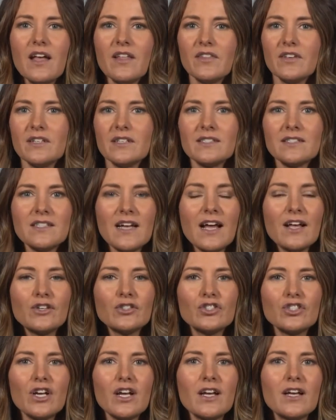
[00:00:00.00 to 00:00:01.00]
the
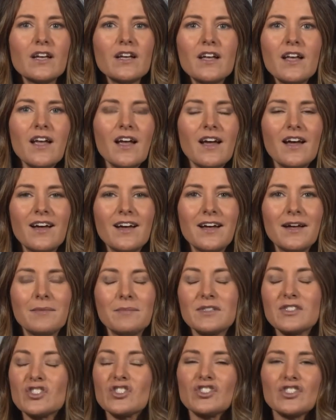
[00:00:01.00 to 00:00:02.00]
nostalgia.
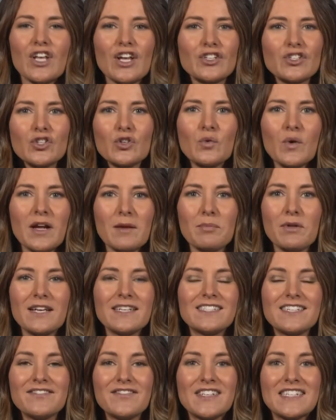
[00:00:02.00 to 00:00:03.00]
Such a great
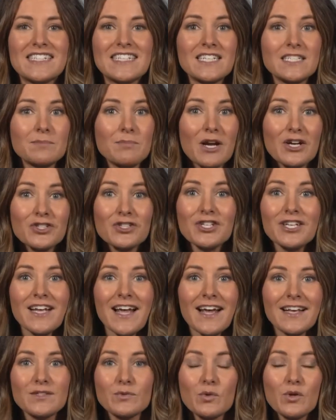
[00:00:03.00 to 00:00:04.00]
place to visit, especially
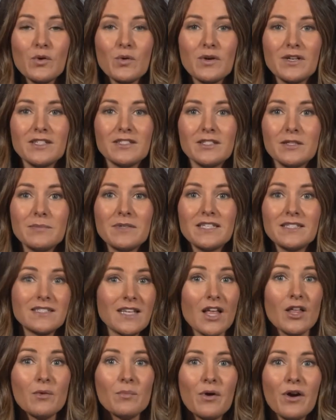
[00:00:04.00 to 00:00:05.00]
as we're going to be
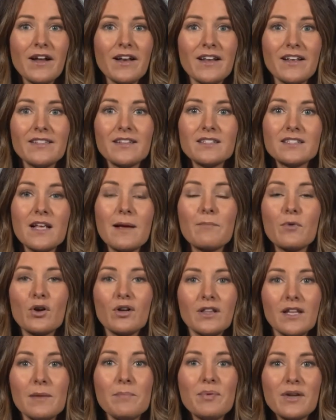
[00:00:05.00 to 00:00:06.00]
celebrating the Summer
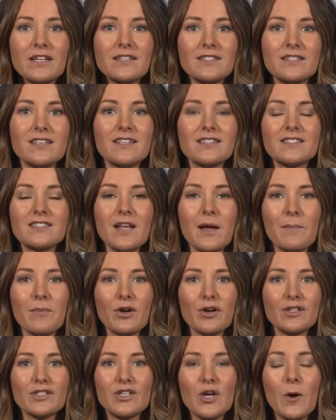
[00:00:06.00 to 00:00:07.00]
Olympics this
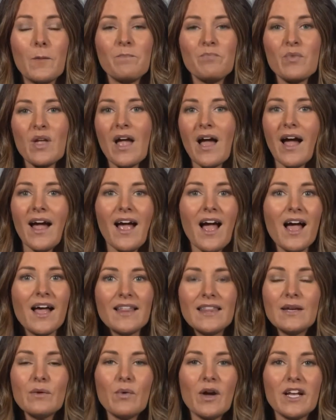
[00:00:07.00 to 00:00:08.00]
summer. So I
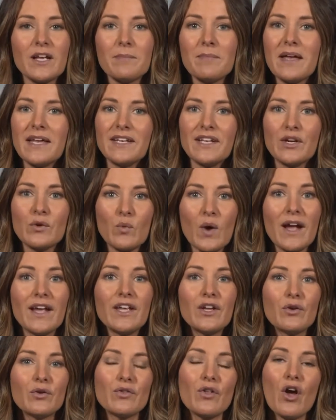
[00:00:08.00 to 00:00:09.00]
highly recommend it, right
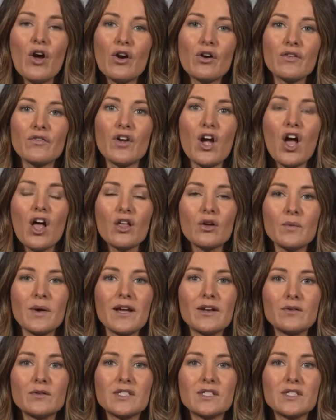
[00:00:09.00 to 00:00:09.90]
here in the heart of Colorado